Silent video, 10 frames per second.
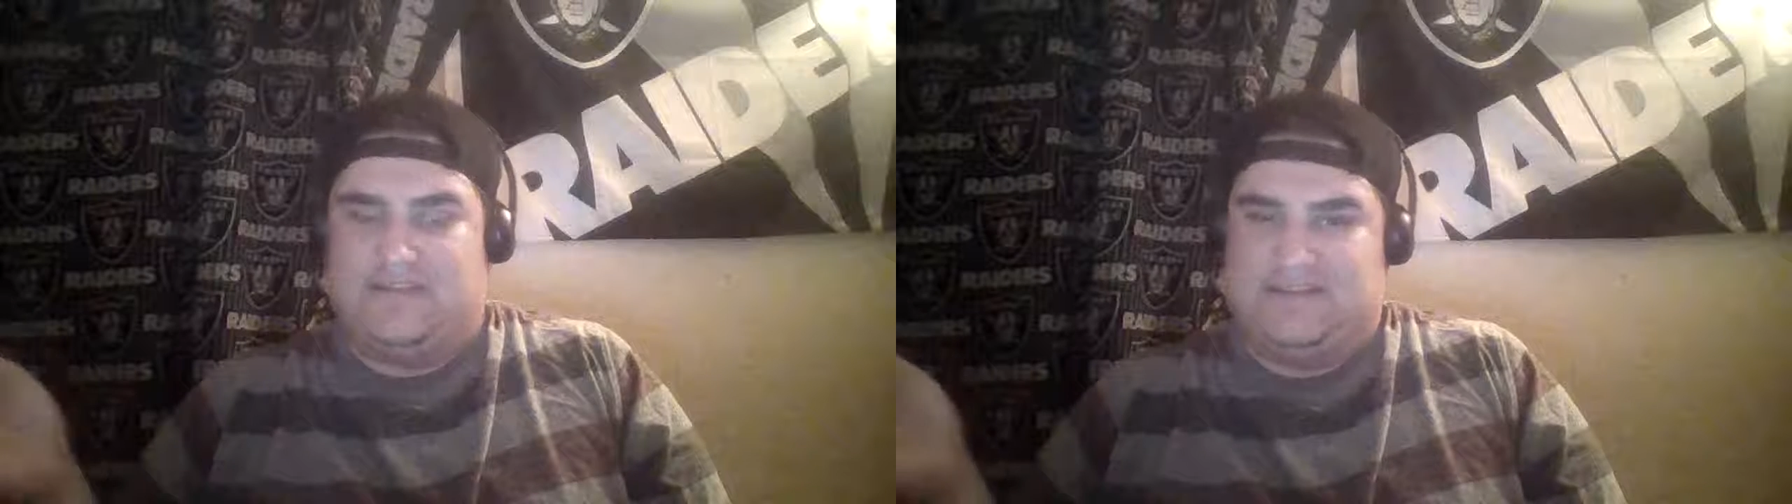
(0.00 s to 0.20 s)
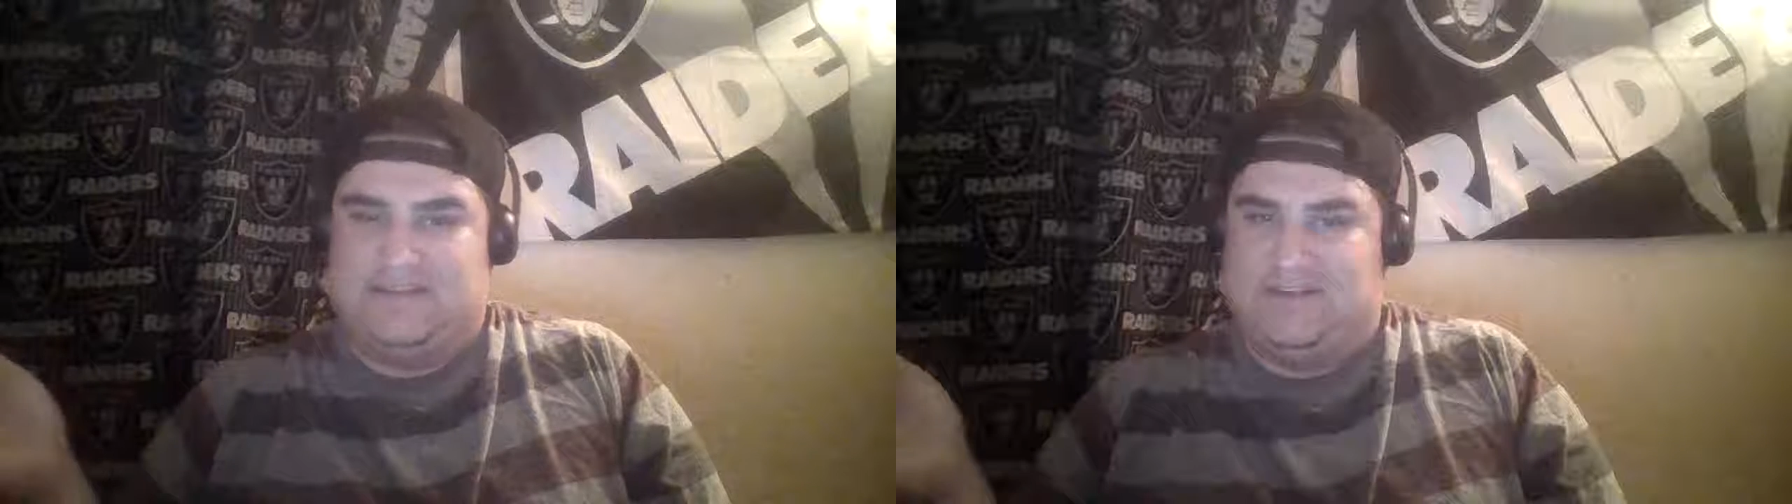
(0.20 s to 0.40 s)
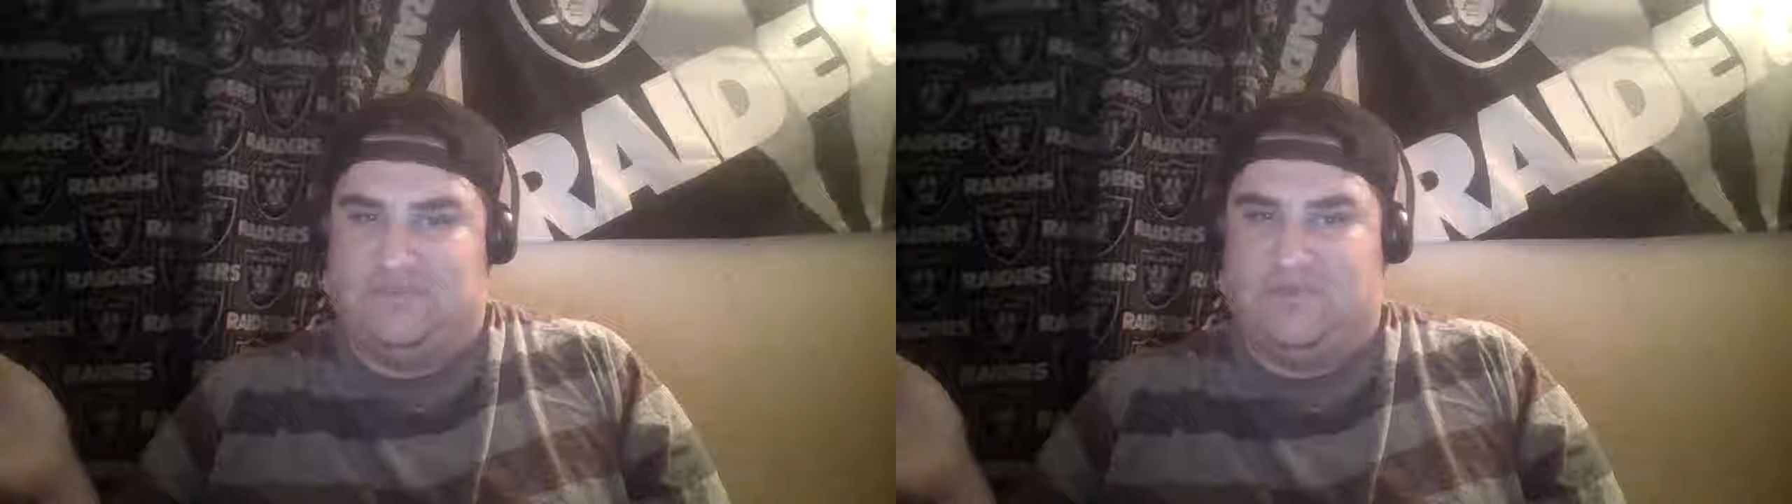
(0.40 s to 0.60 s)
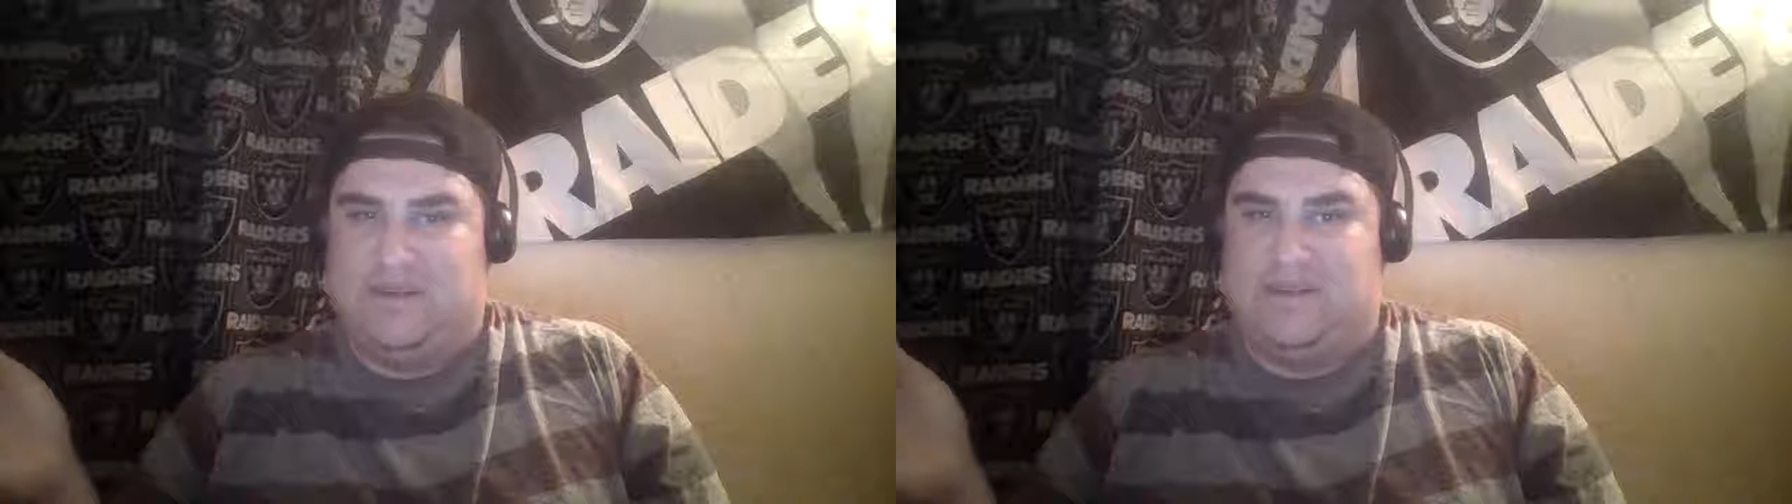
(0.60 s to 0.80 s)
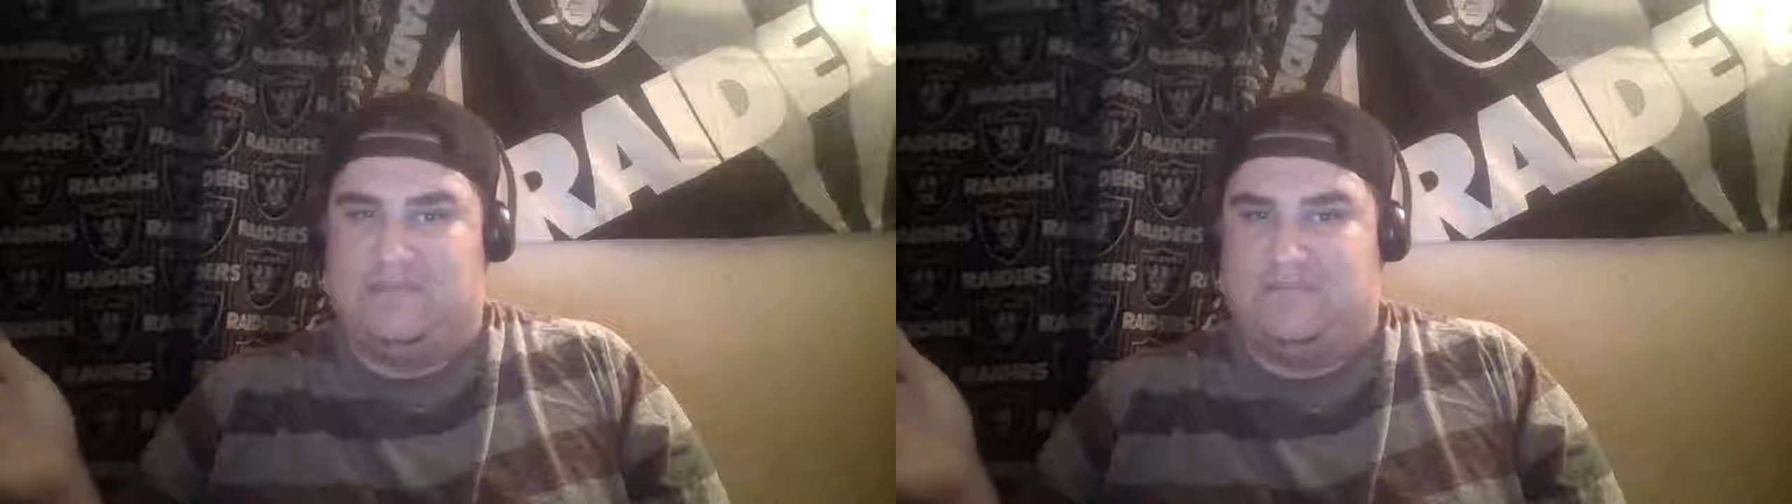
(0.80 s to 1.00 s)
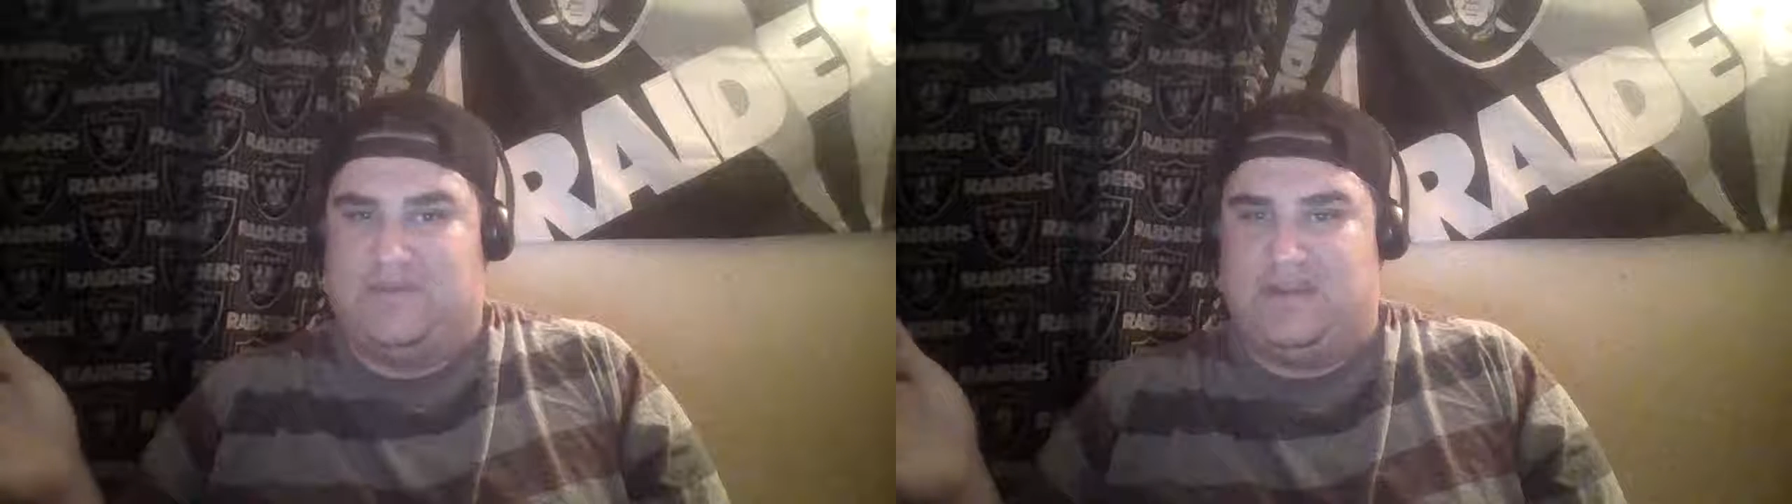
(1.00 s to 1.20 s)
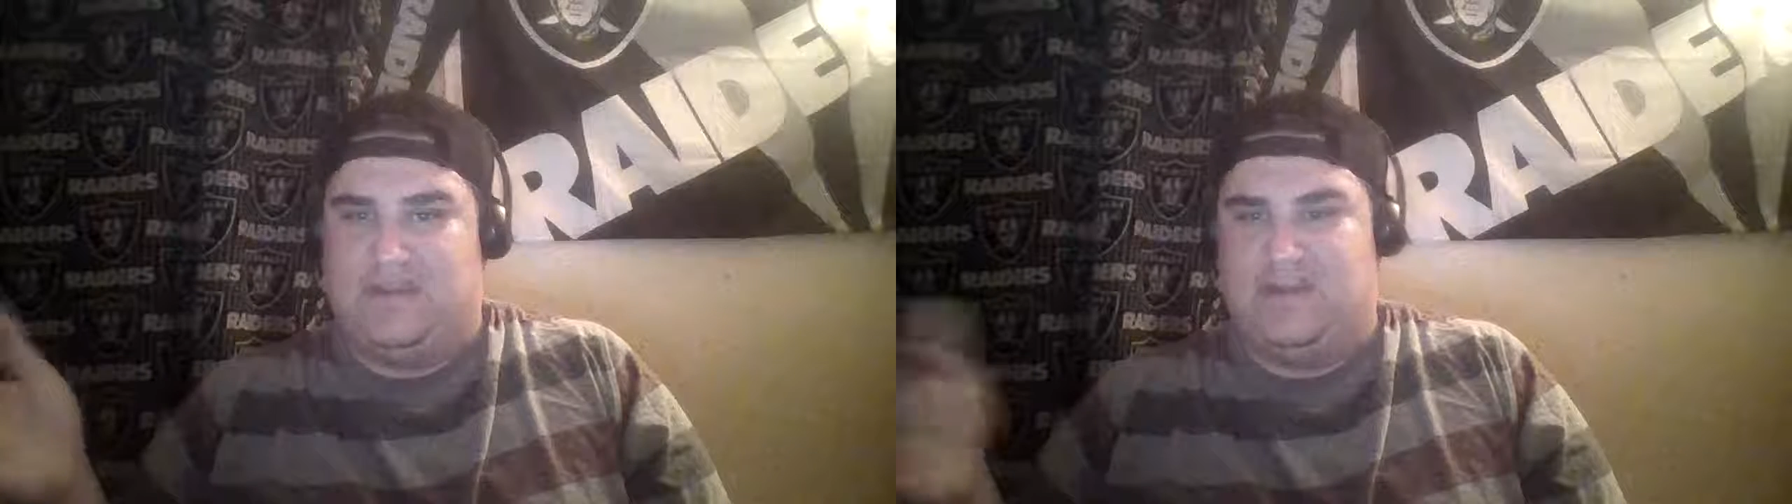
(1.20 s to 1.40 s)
still win it. But